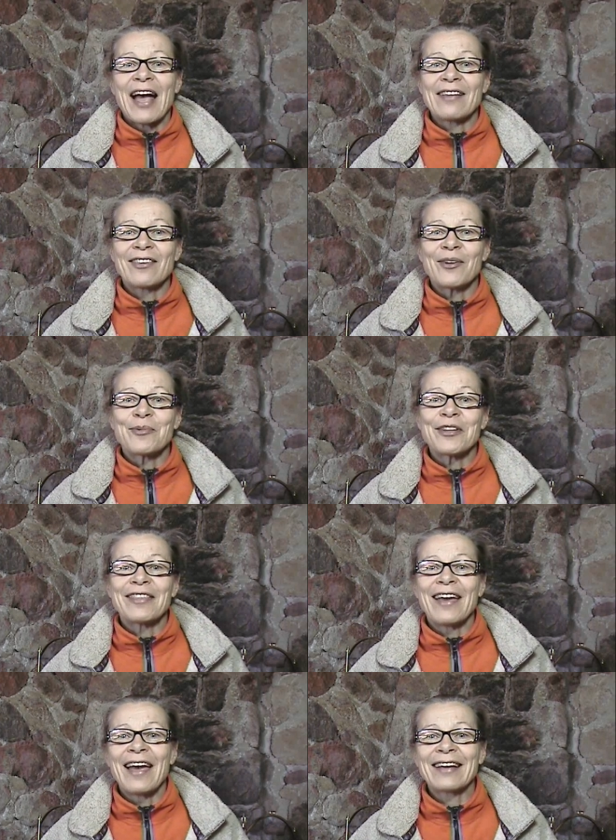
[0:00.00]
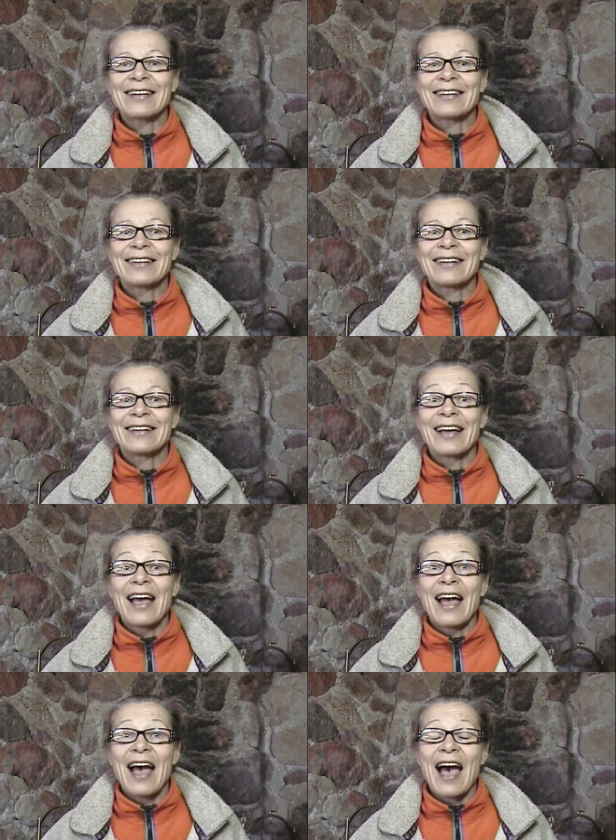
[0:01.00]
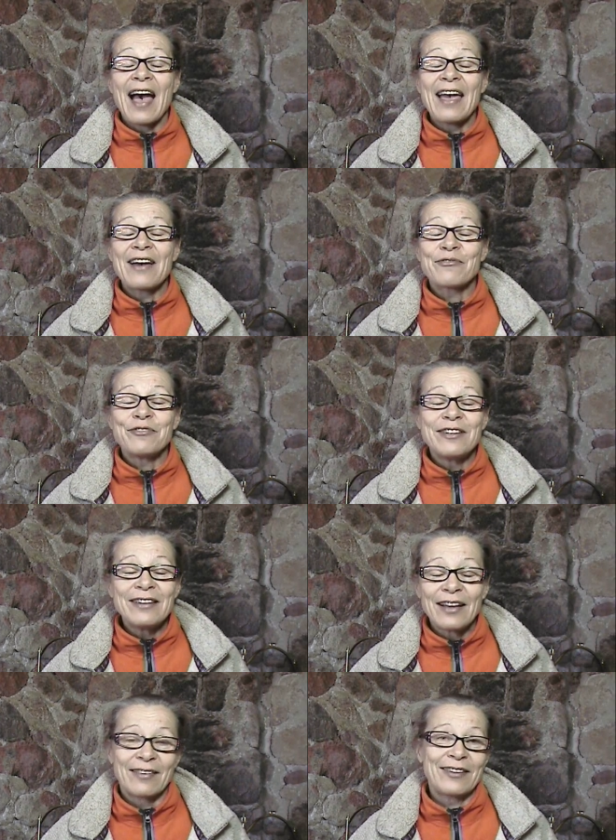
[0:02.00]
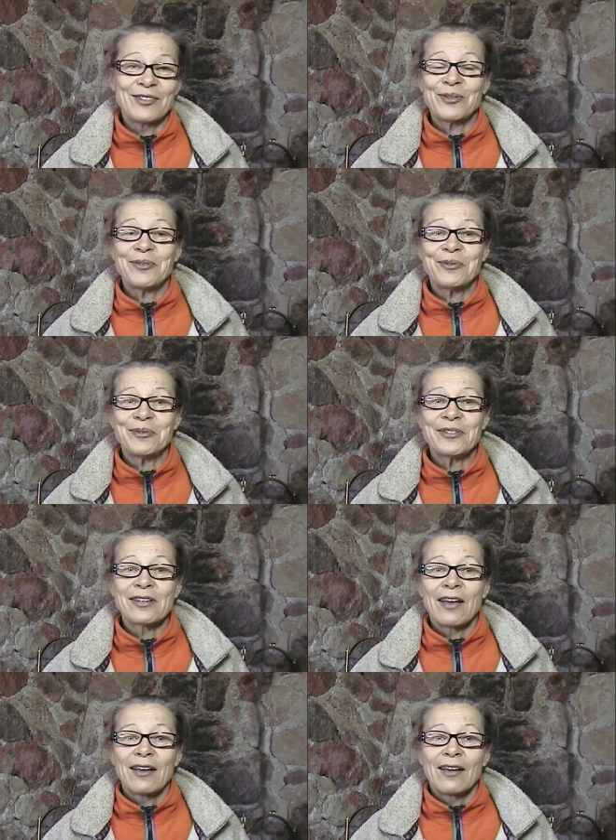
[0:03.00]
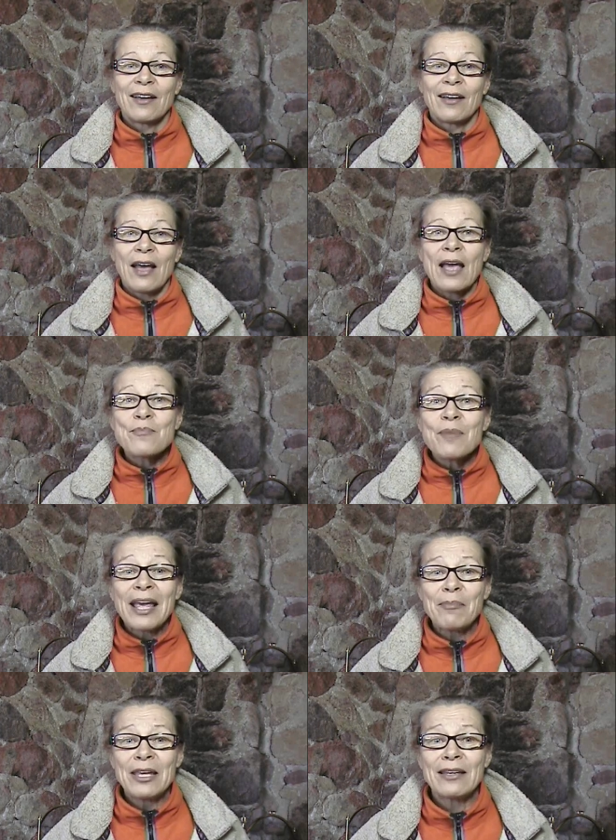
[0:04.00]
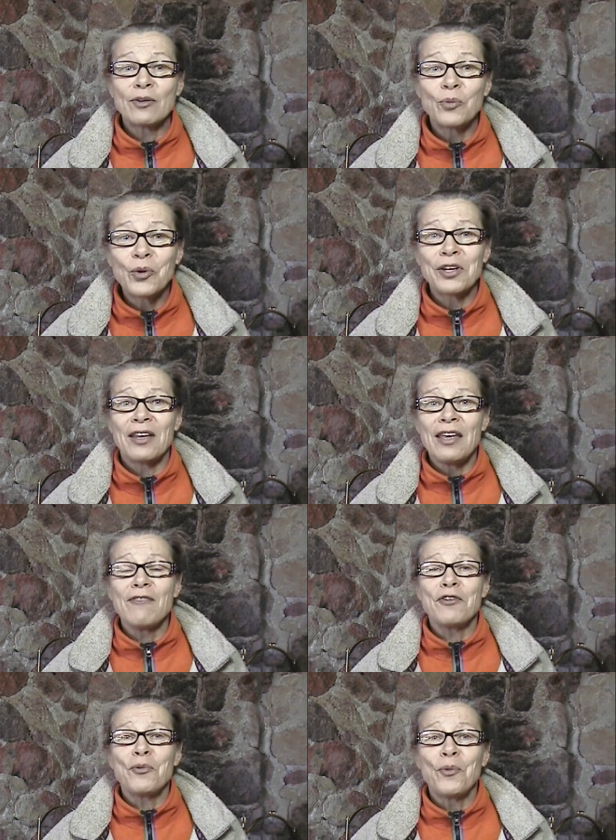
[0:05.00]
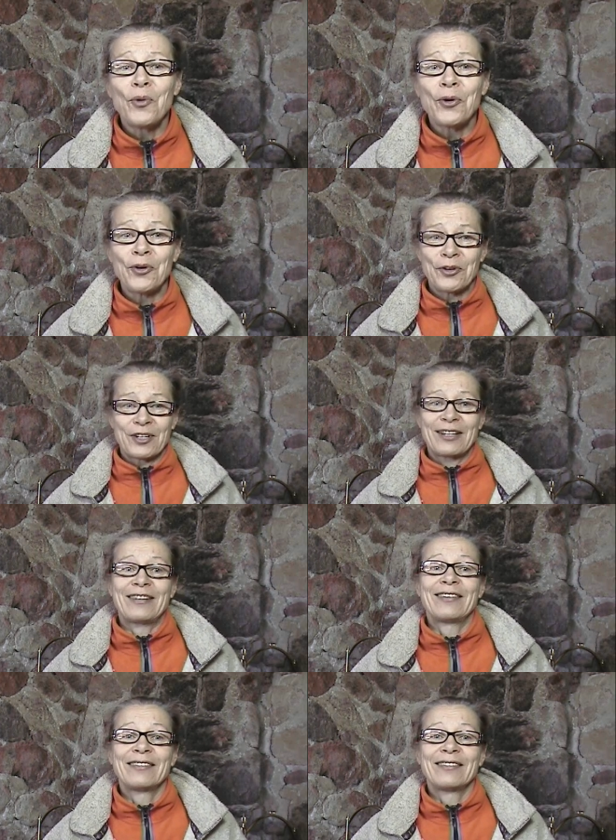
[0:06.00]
I thought, what the heck? I have nothing to lose, and maybe it would even work.